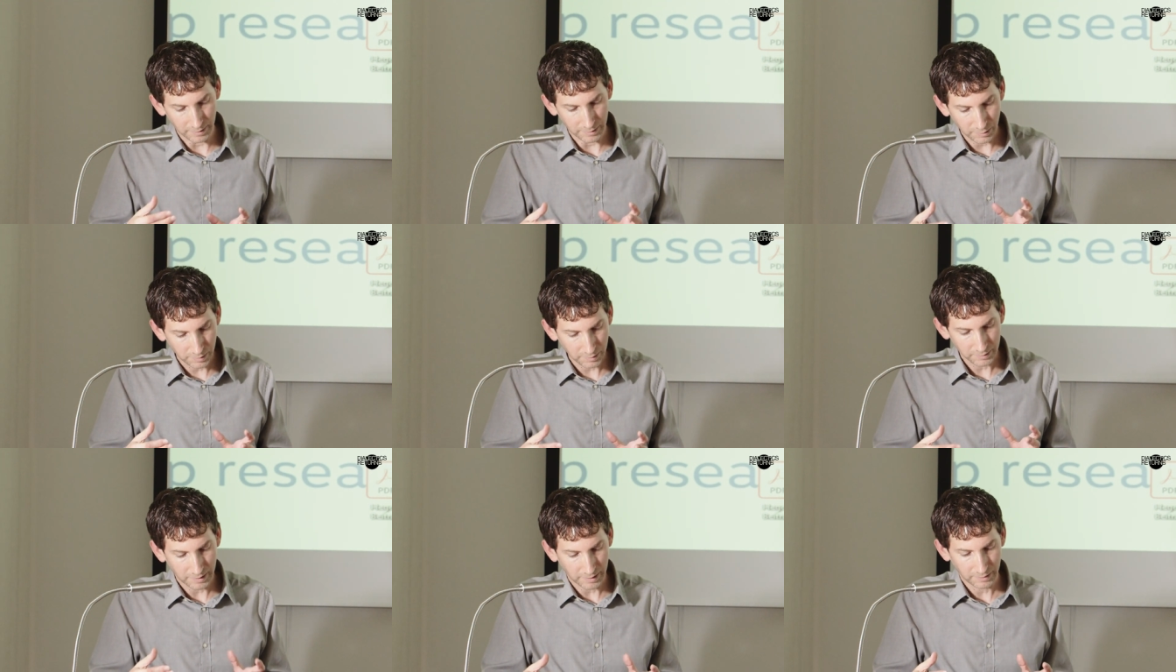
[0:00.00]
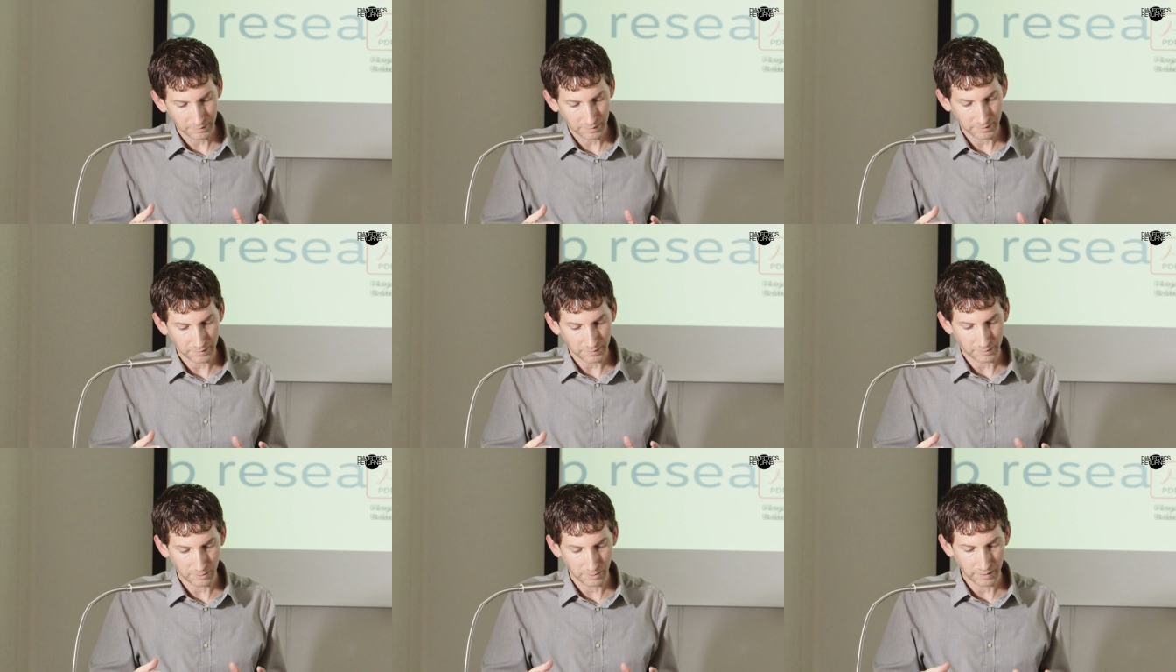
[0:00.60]
Adorno tells the
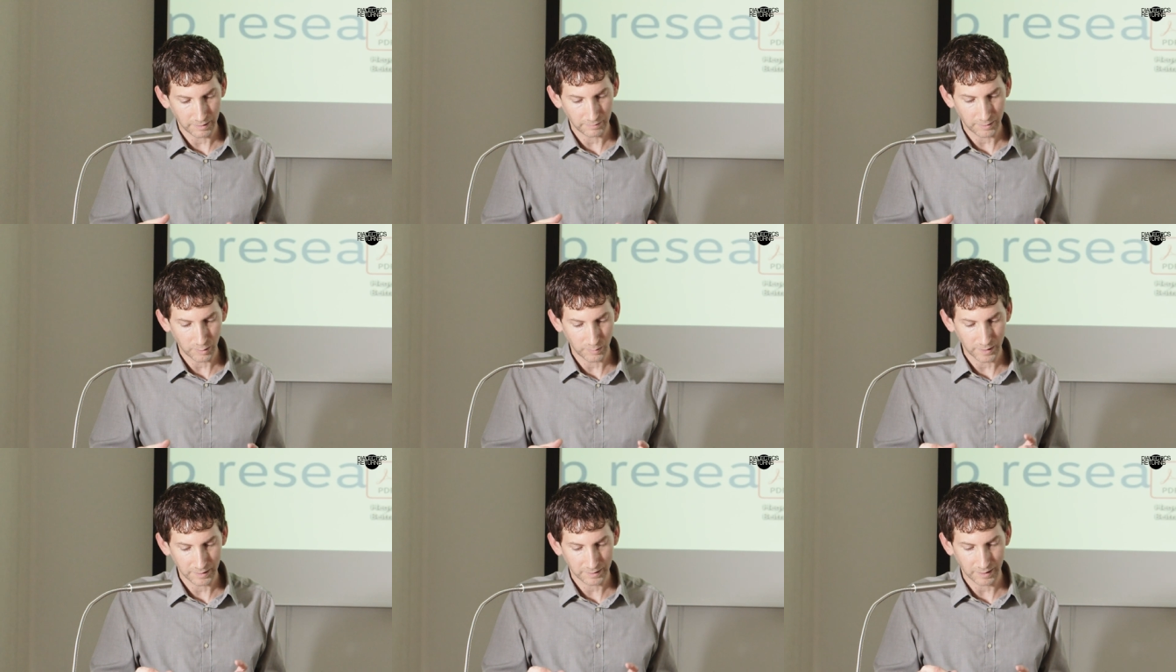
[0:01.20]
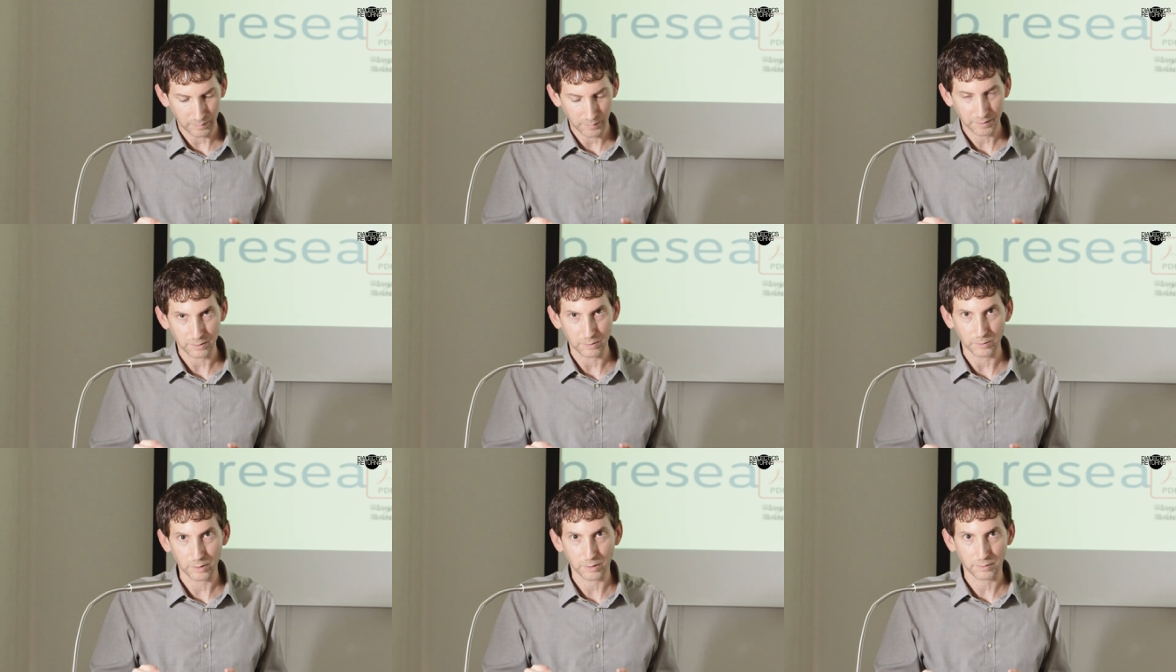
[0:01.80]
story of human attempts
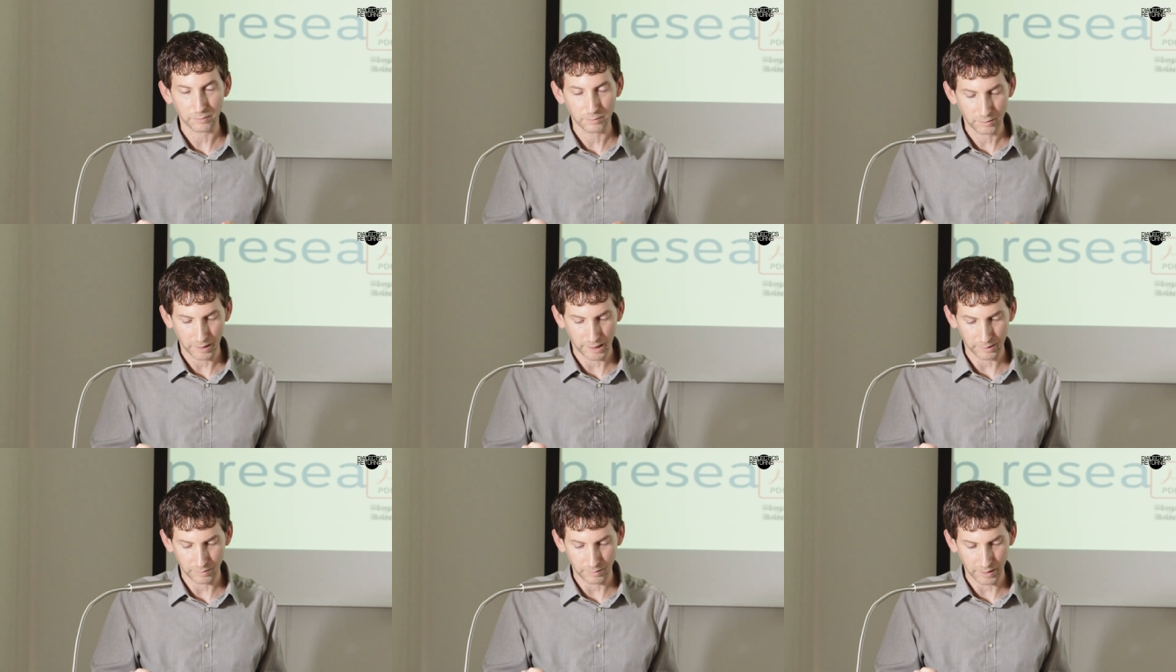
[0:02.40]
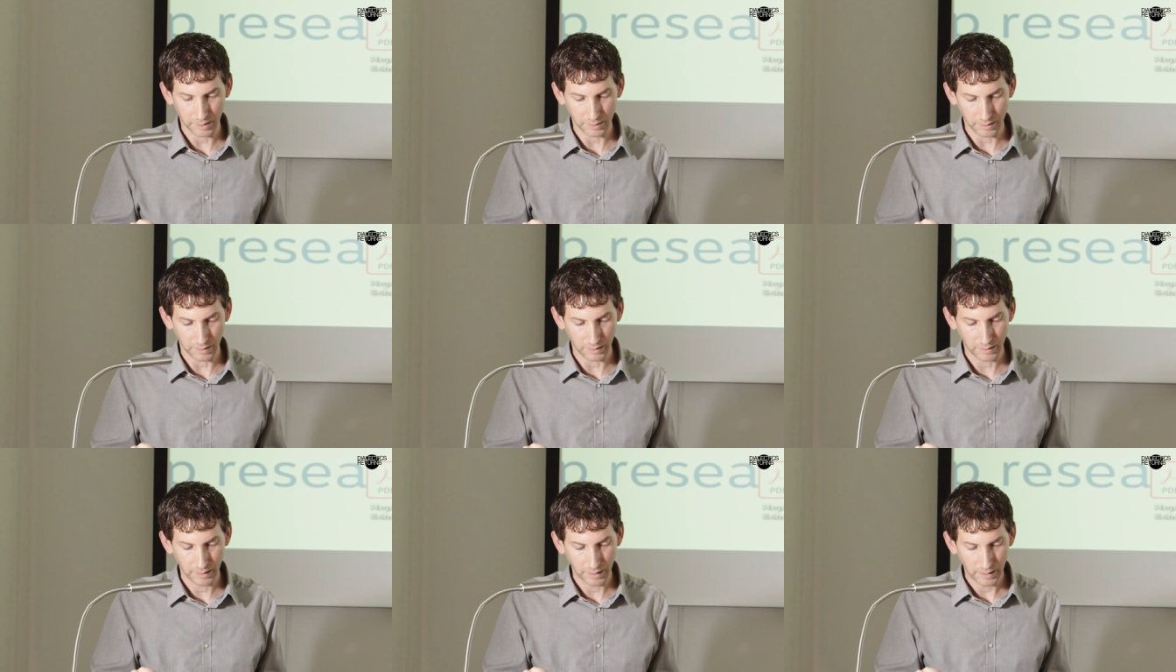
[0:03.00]
to work through
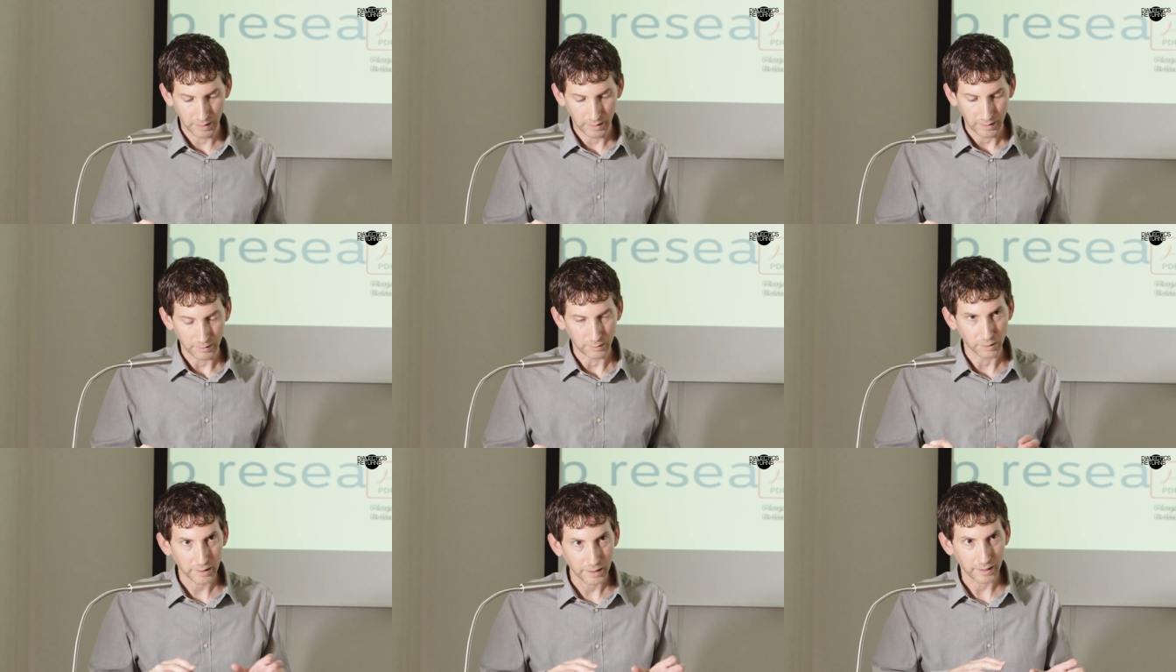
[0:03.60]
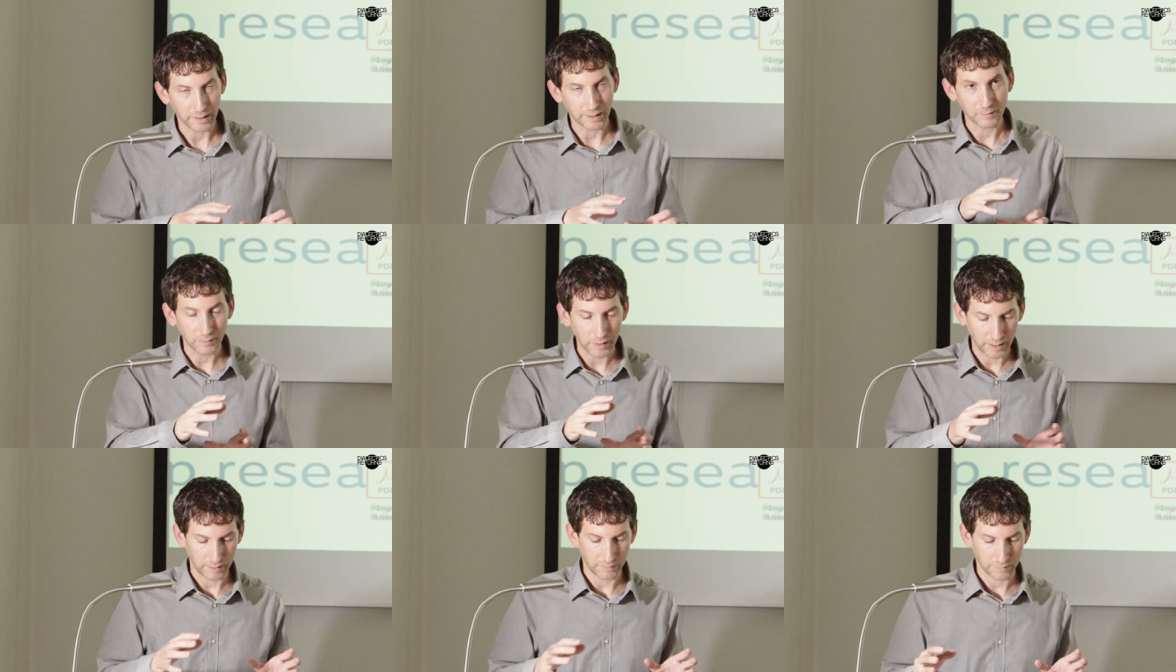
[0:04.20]
contradiction, looking in
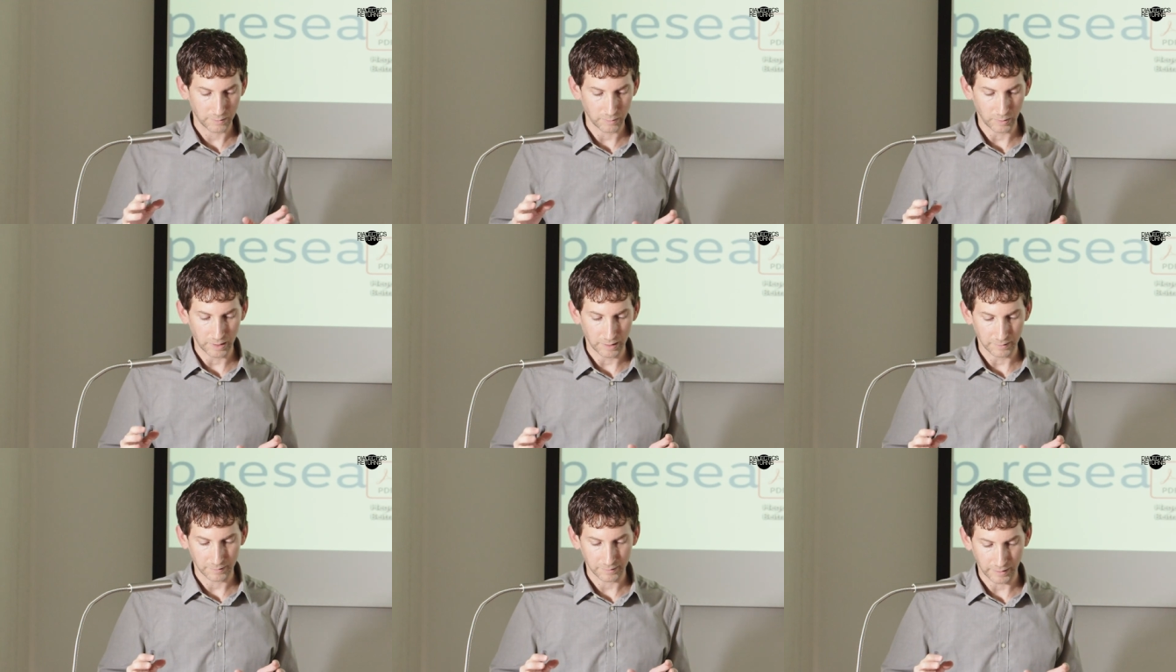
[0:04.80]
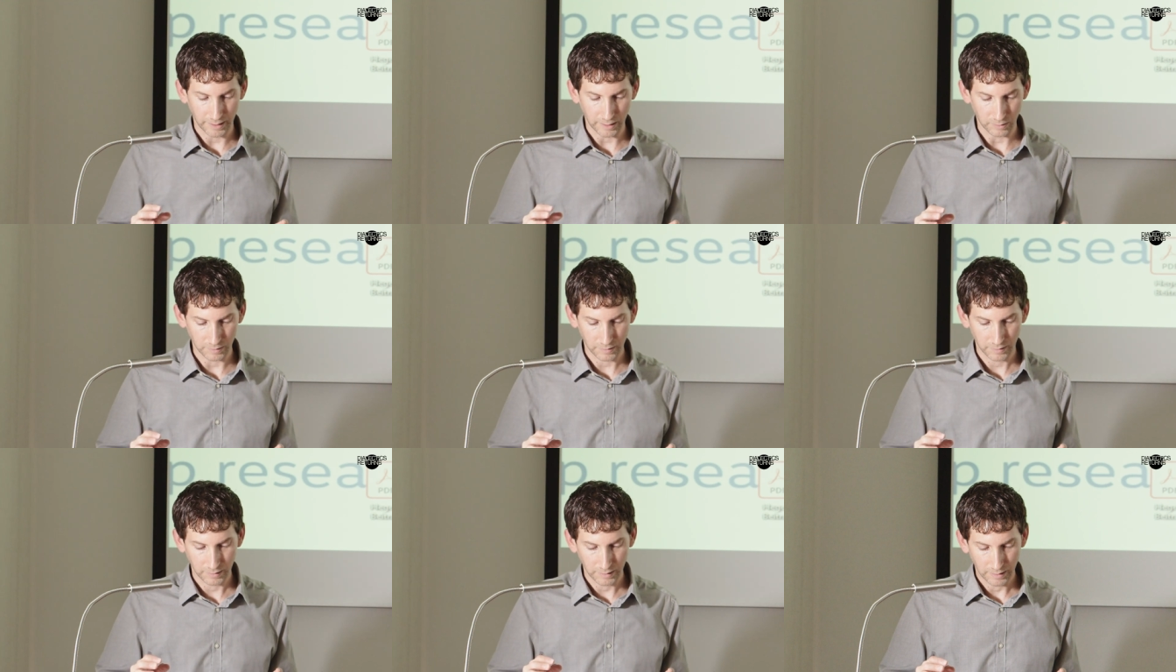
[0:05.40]
vain for ways out.